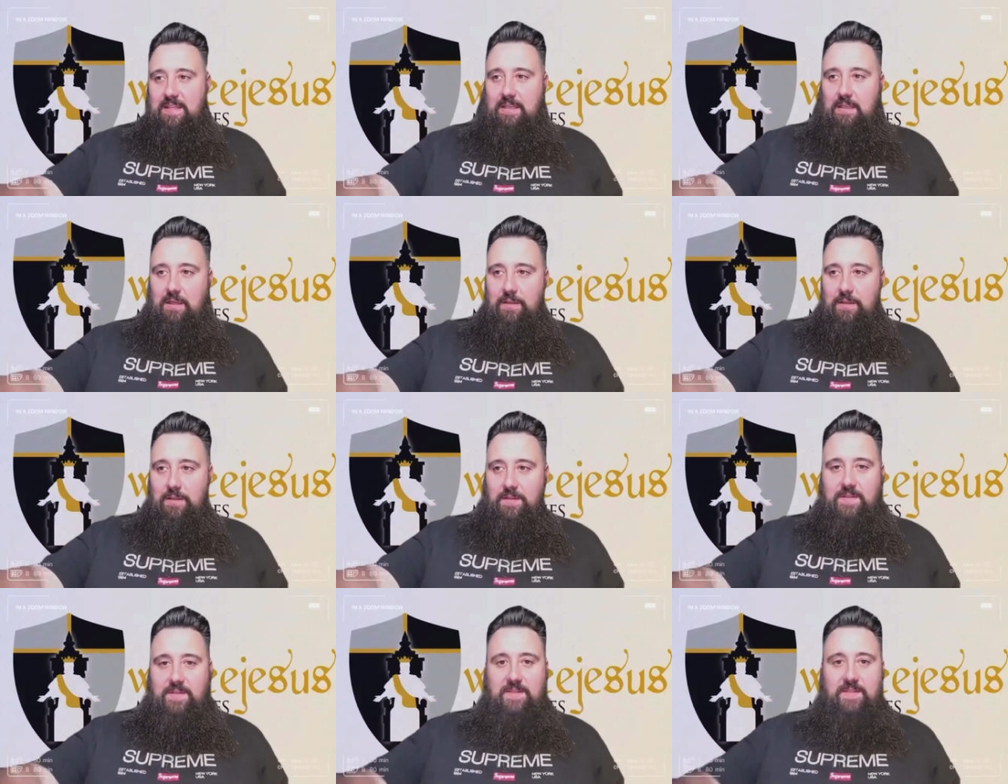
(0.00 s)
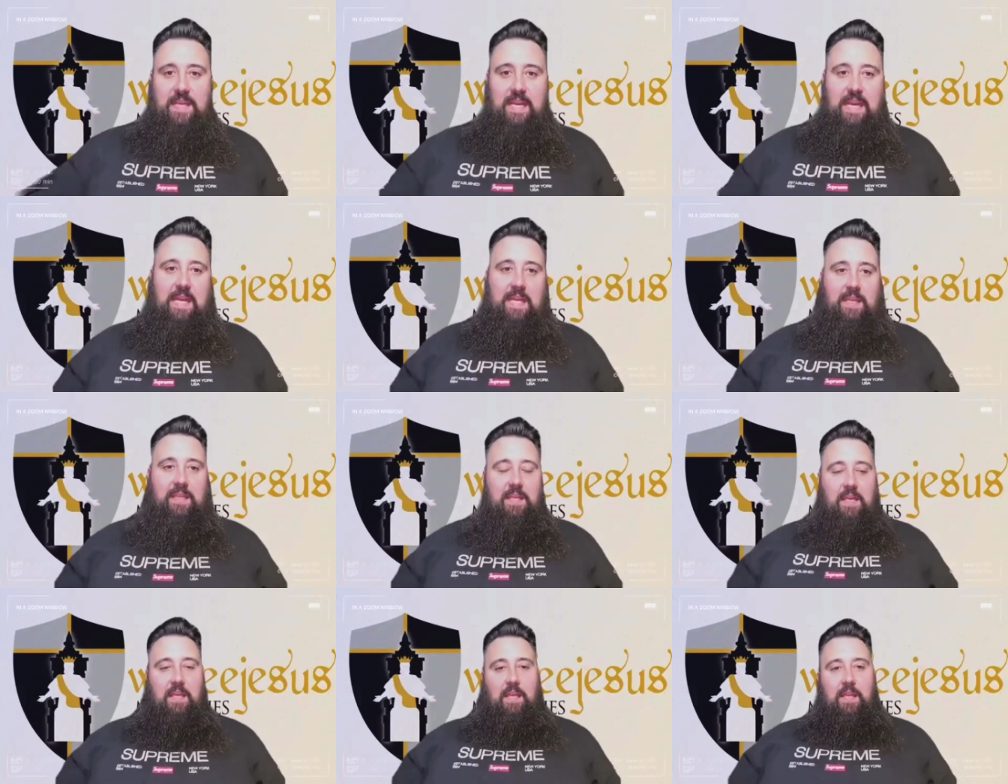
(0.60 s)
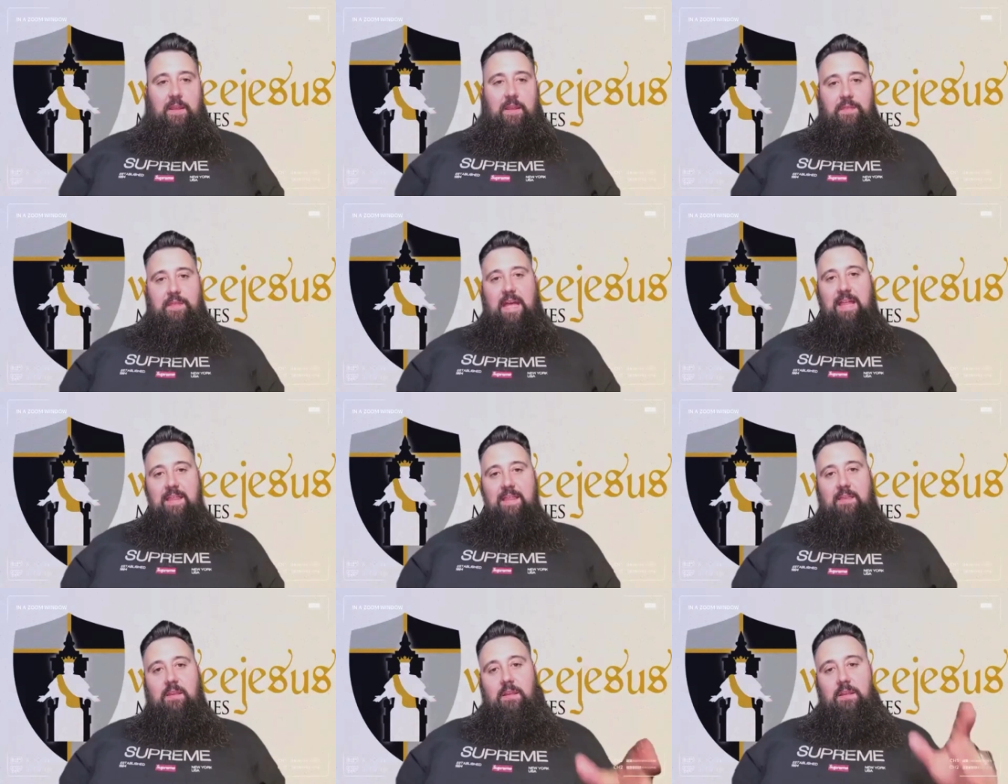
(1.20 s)
understand
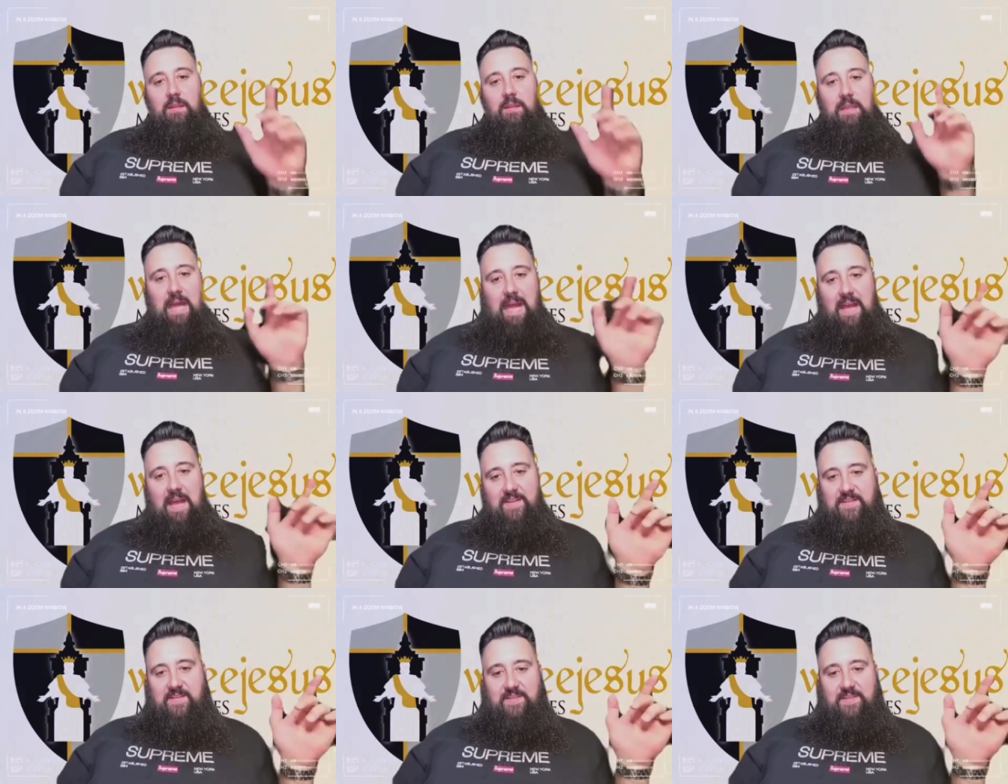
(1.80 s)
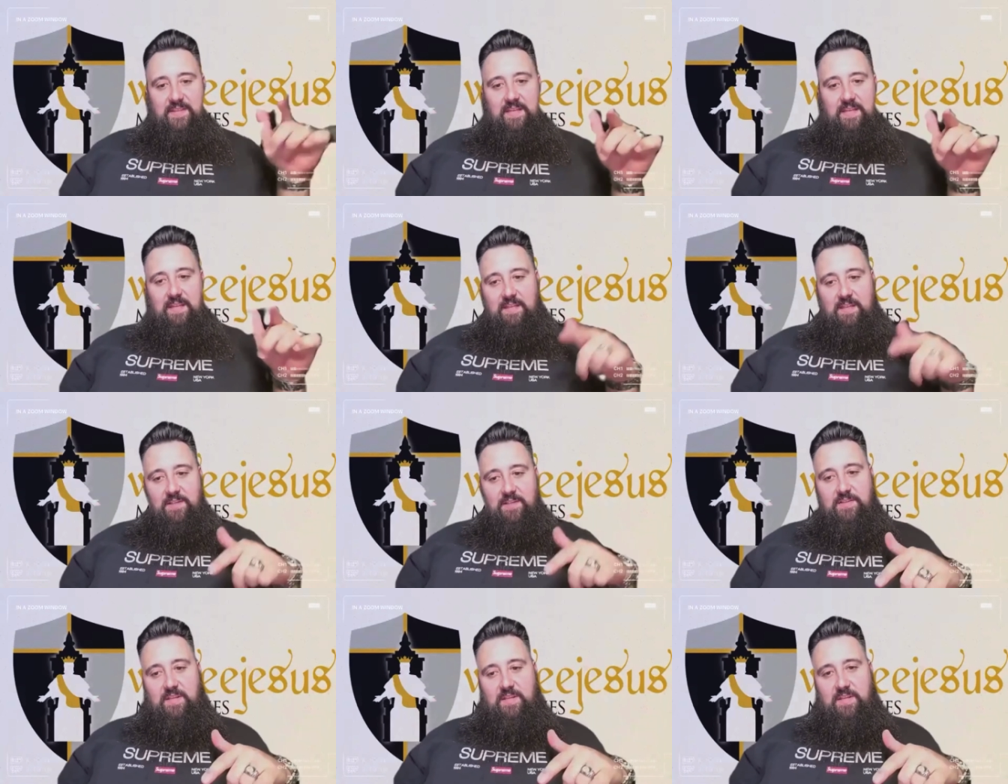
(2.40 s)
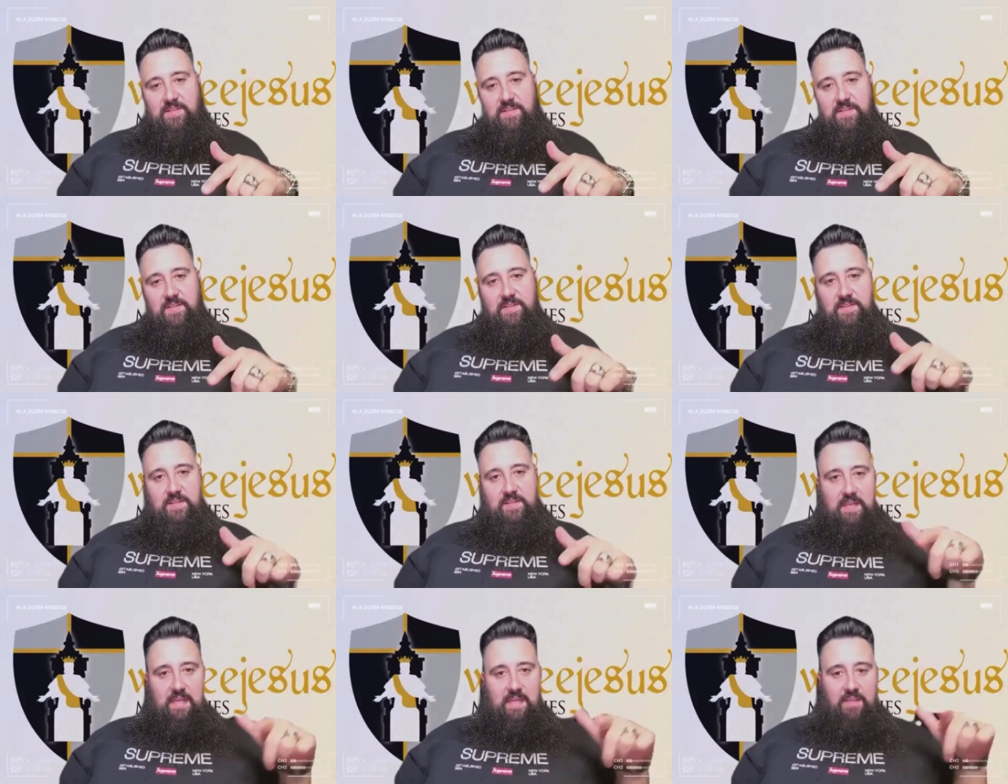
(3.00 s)
that the last thing that
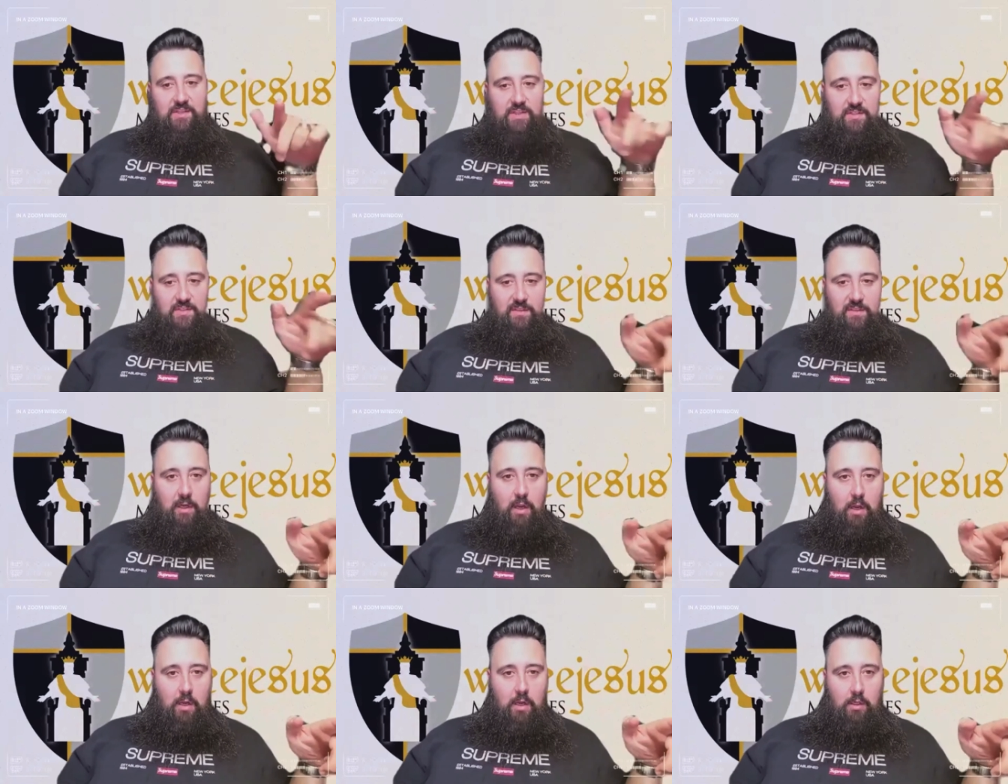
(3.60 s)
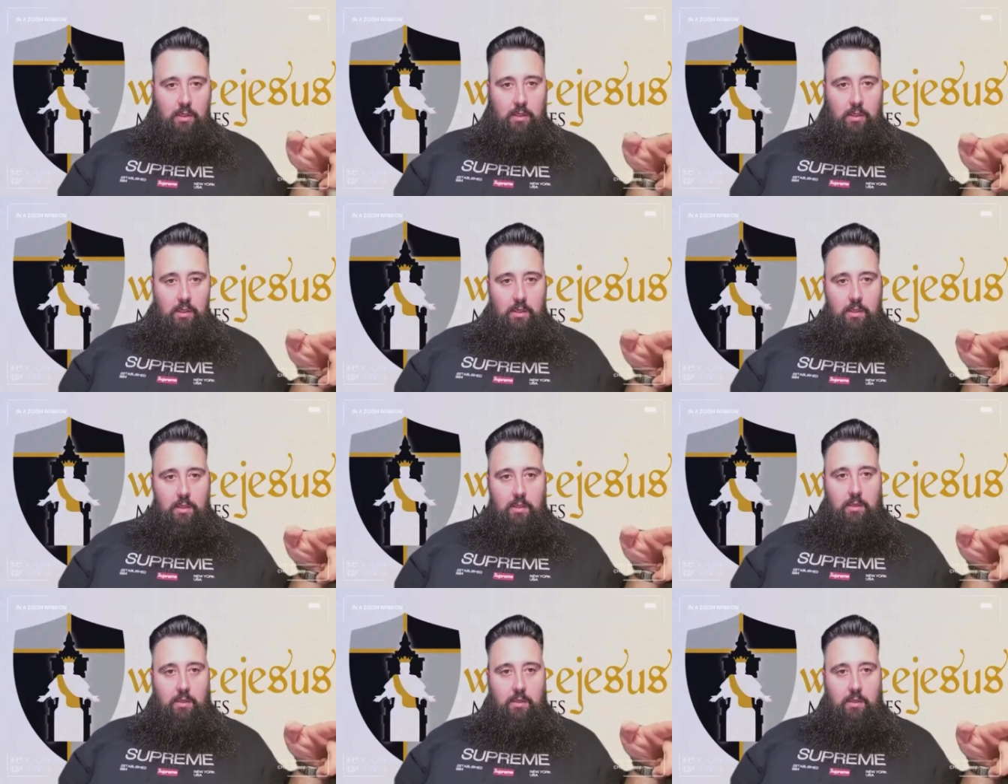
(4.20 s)
Jesus had just conquered